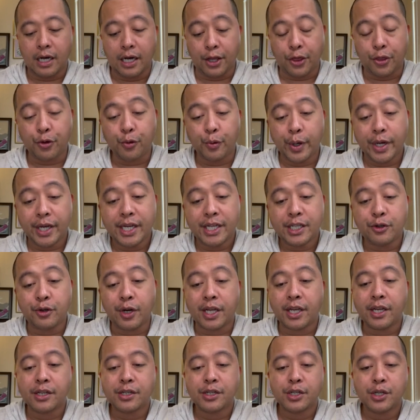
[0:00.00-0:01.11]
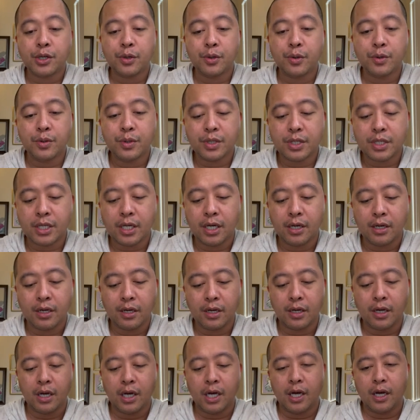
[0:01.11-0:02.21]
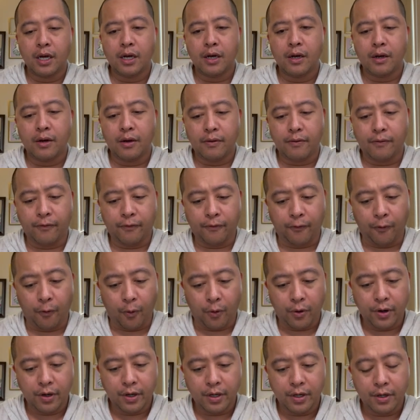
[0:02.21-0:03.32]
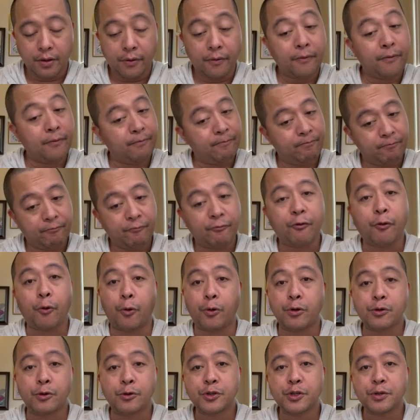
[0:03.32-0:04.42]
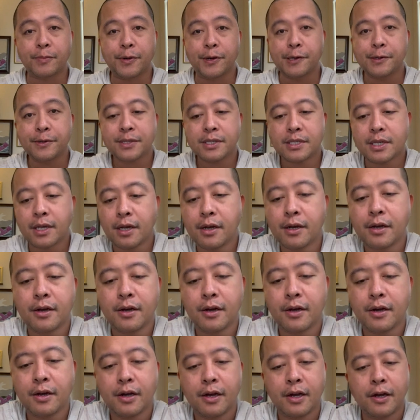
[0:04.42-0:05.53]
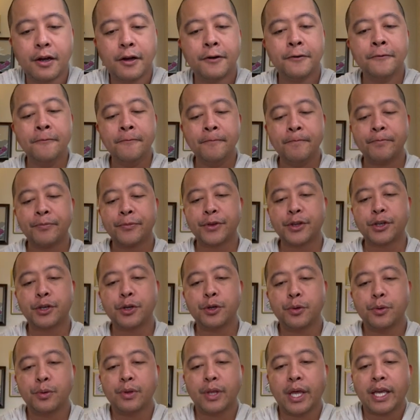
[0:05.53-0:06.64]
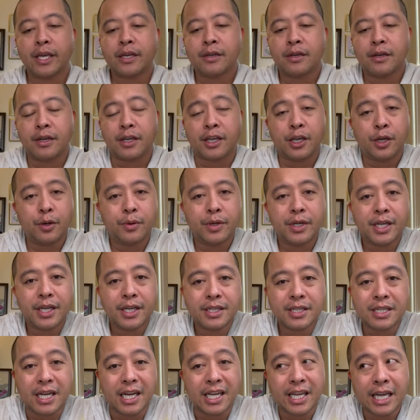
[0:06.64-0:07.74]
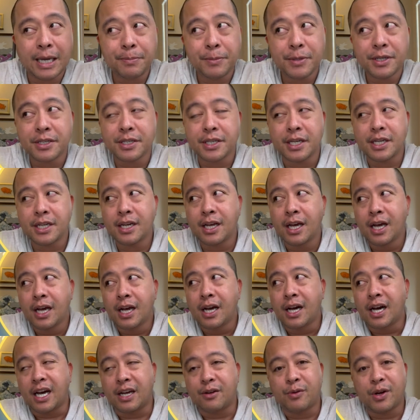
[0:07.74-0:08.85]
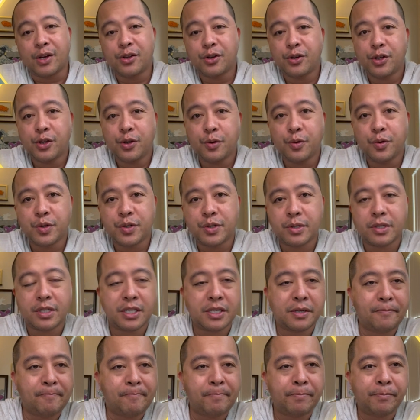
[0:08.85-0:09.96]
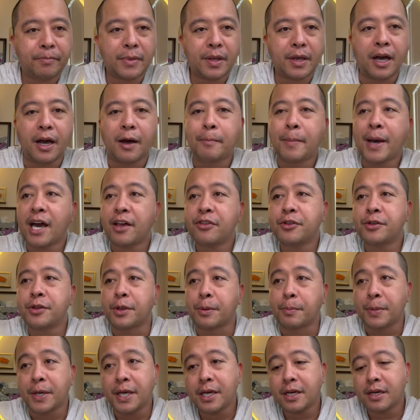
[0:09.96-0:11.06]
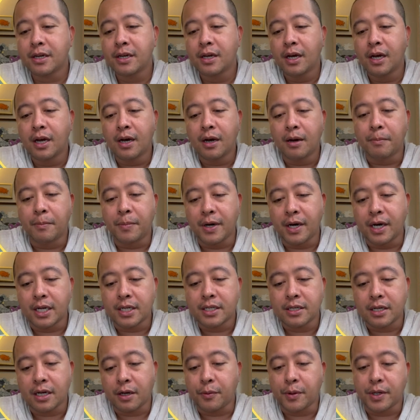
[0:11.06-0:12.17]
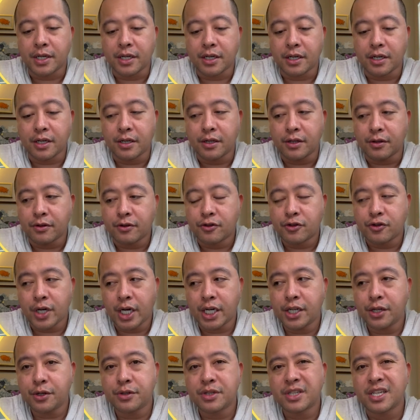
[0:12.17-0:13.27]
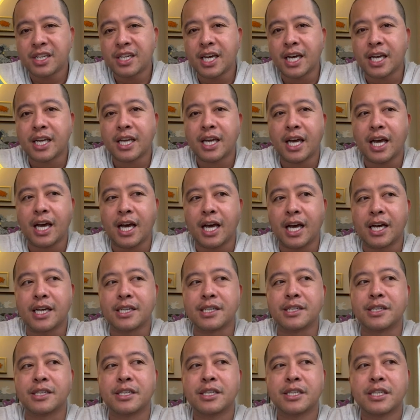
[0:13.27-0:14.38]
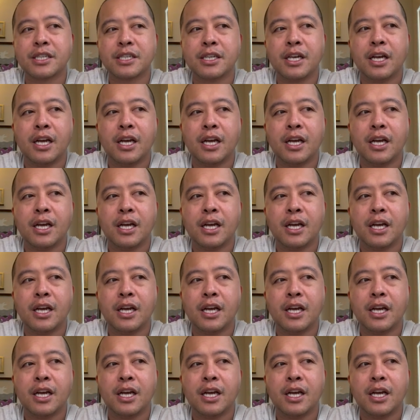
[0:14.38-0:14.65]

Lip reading: 3 Trekking Shoes, 4 Ultra Balls, 2 Lake Acuities. I kept this in. I'd rather use Path to the Peak, but I want to try to use the deck as